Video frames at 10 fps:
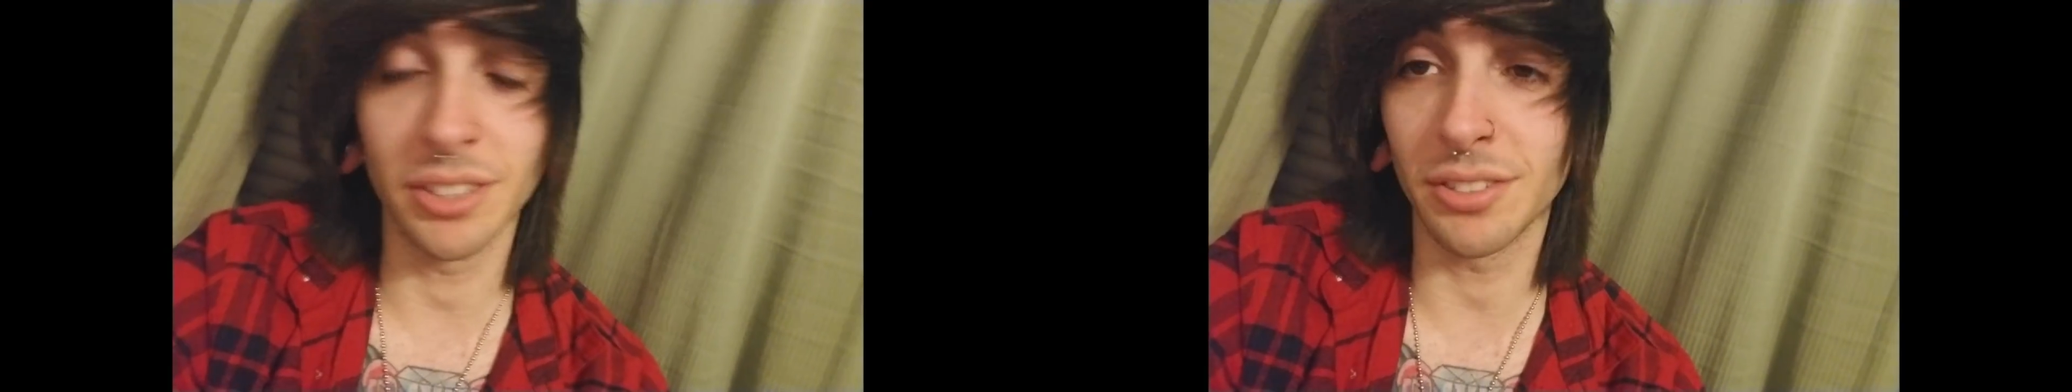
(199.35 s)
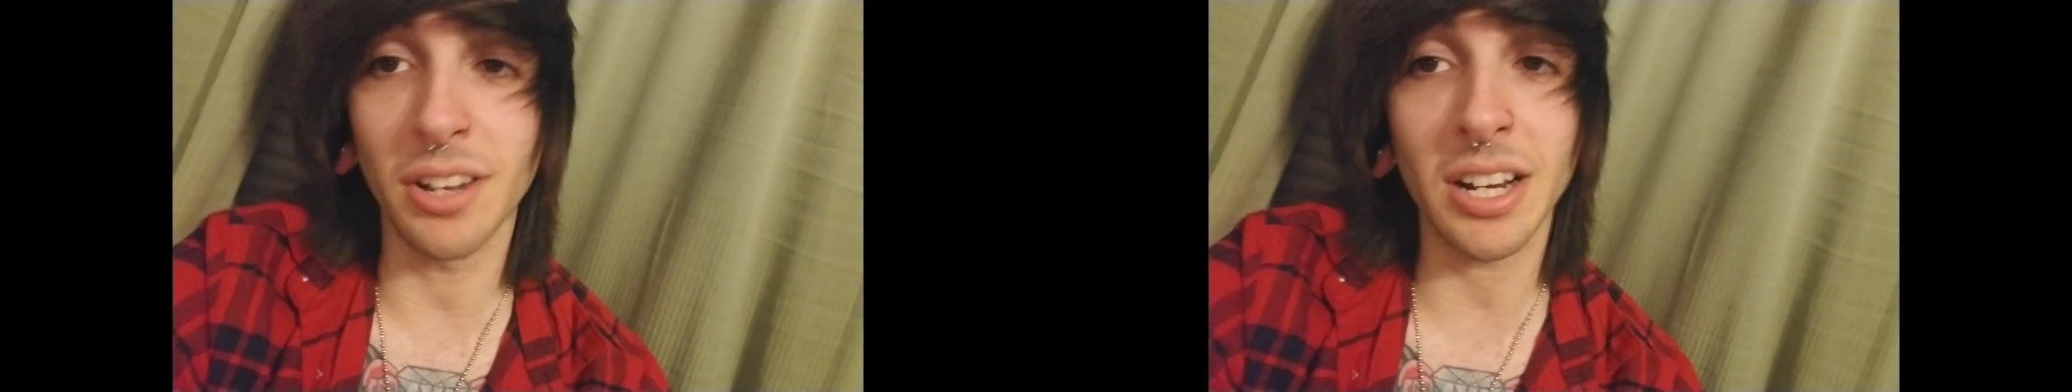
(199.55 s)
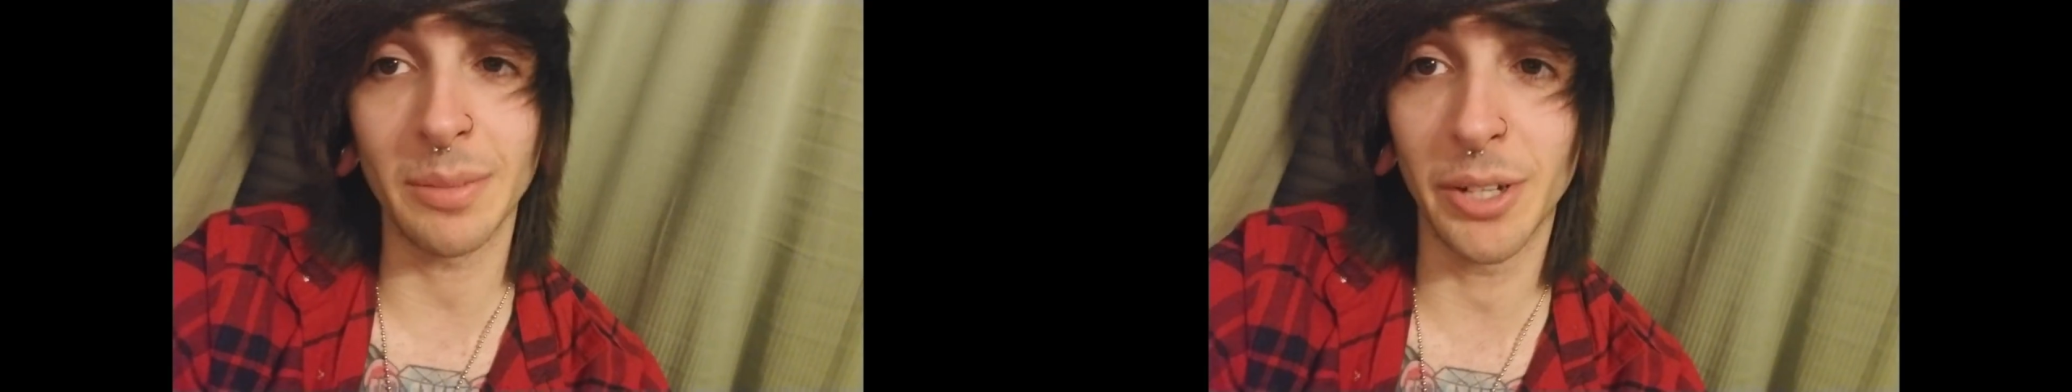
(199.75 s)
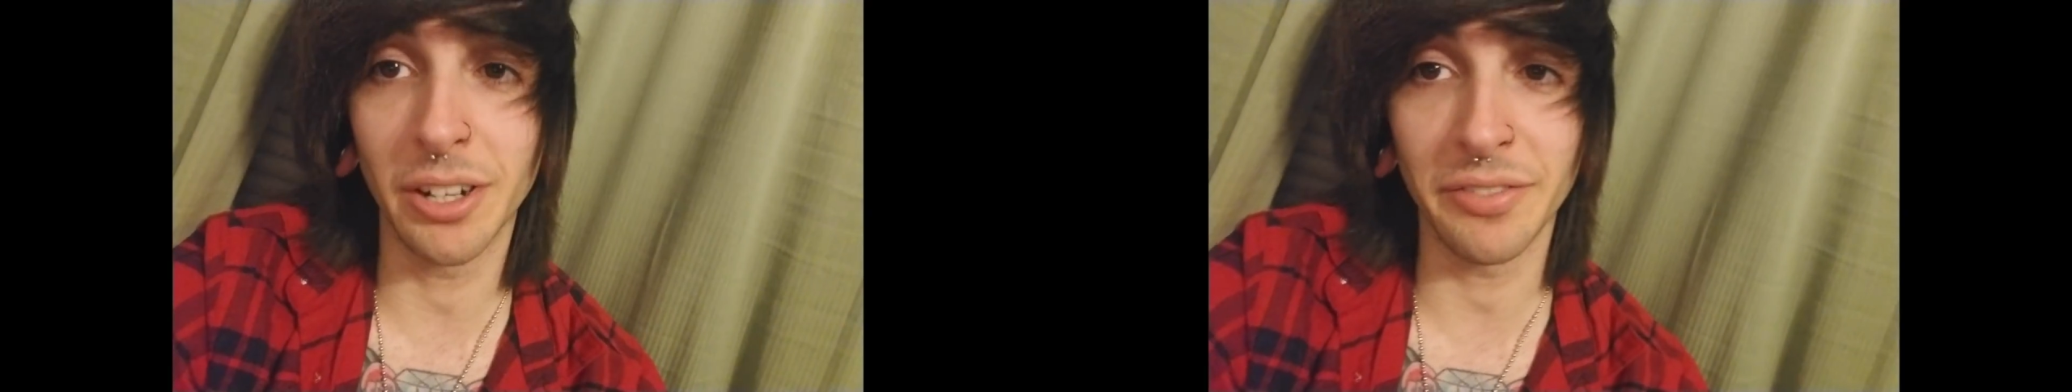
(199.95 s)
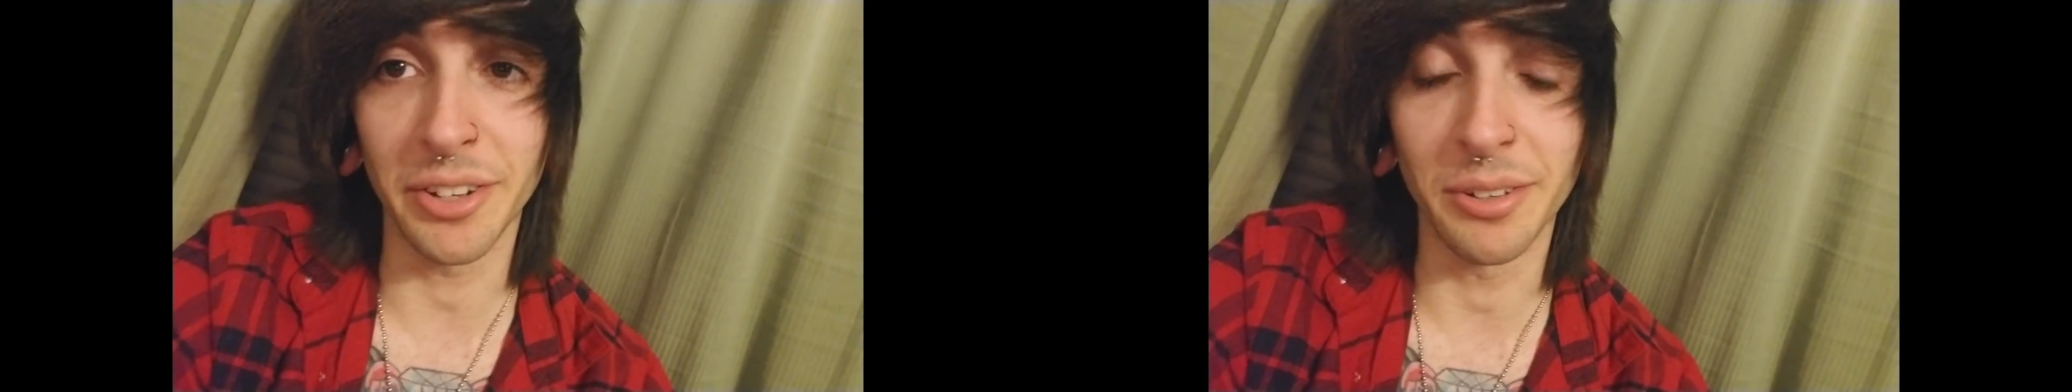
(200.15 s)
This is not gonna be
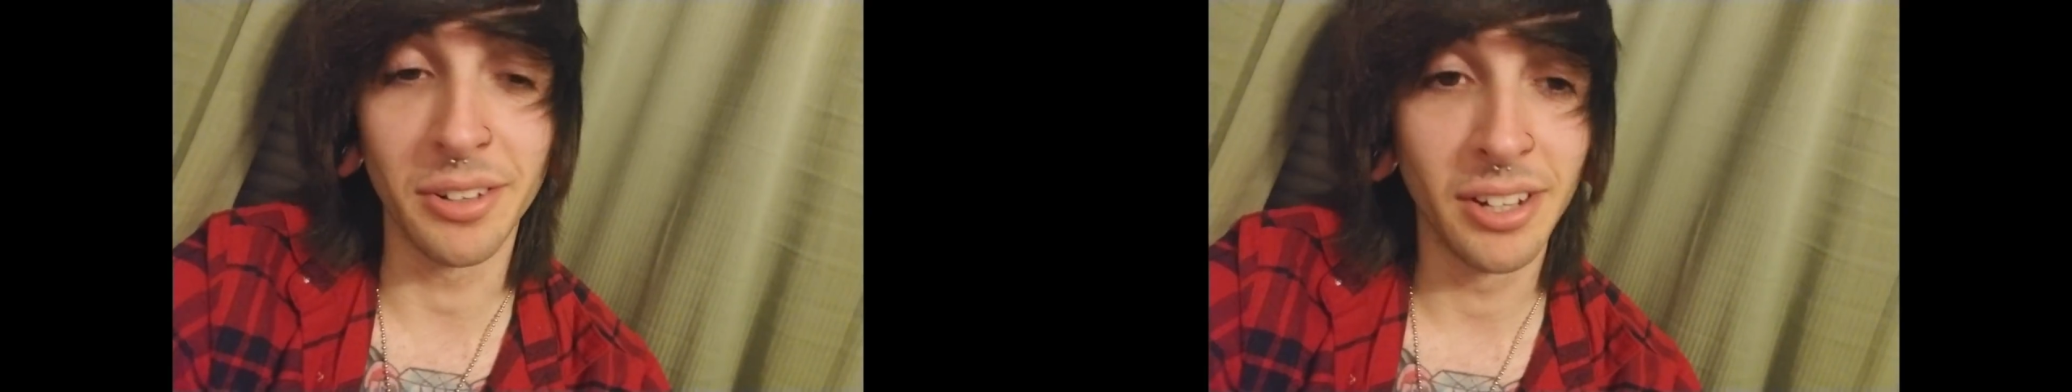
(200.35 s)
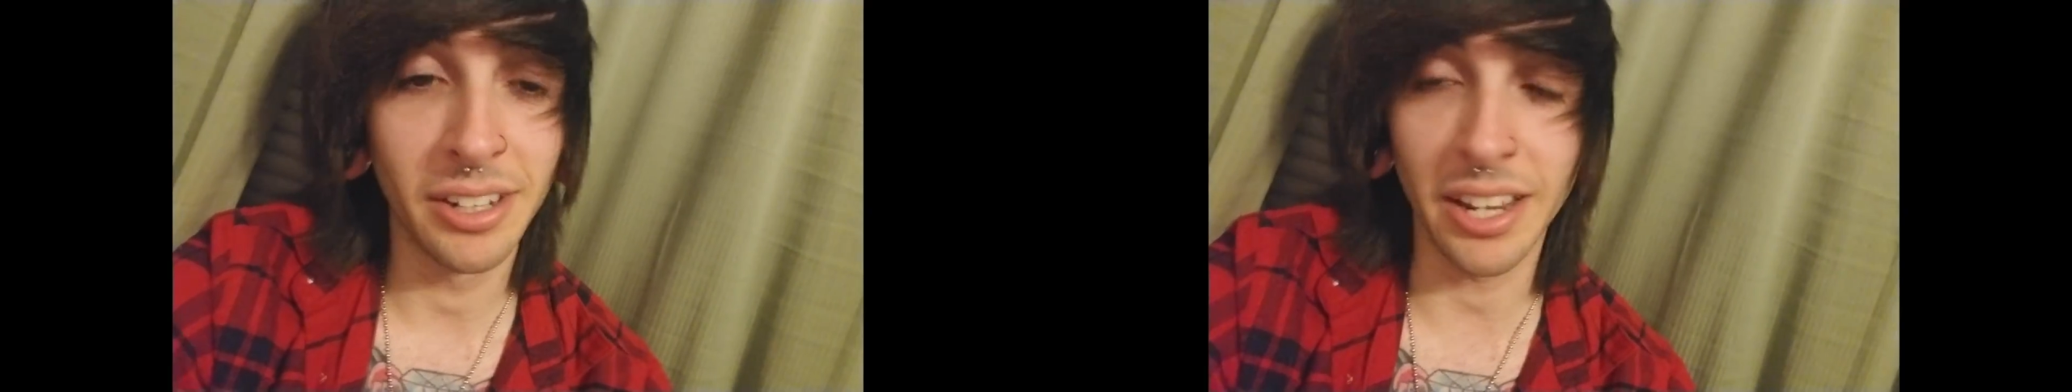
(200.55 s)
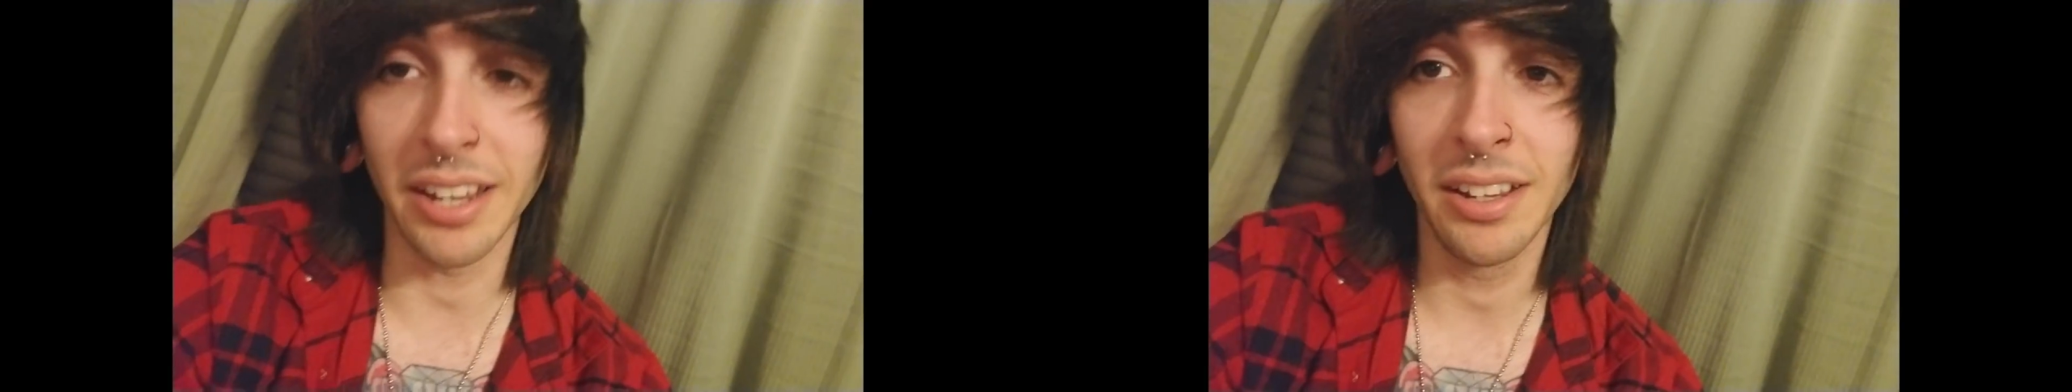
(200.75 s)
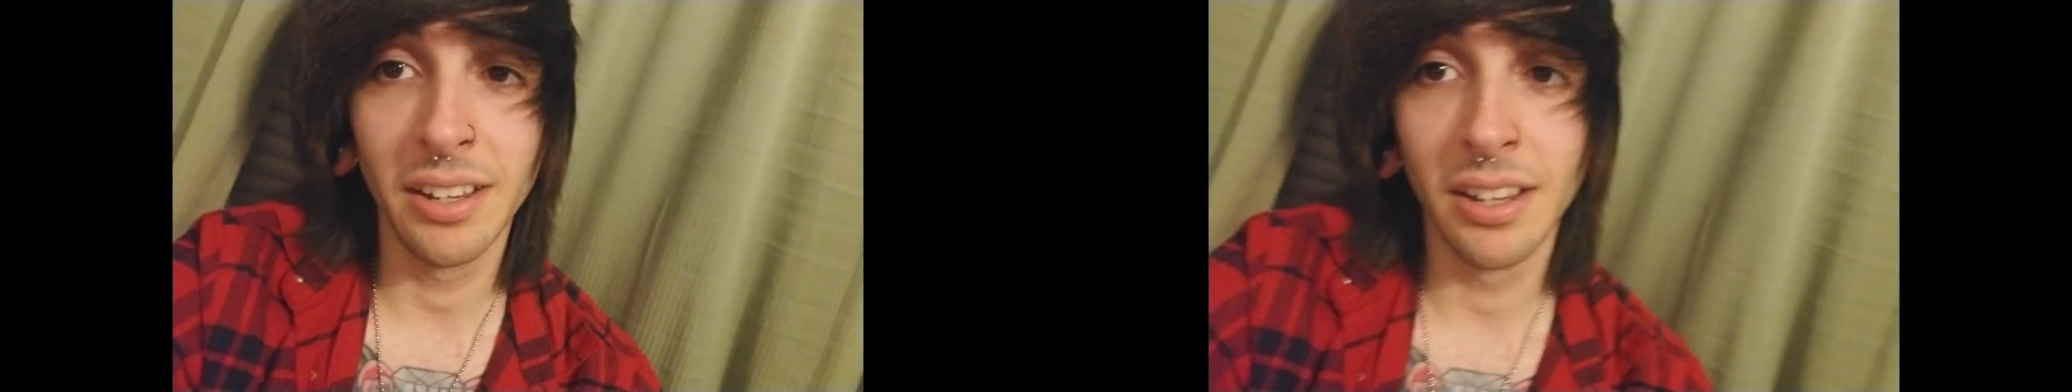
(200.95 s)
good for you, okay?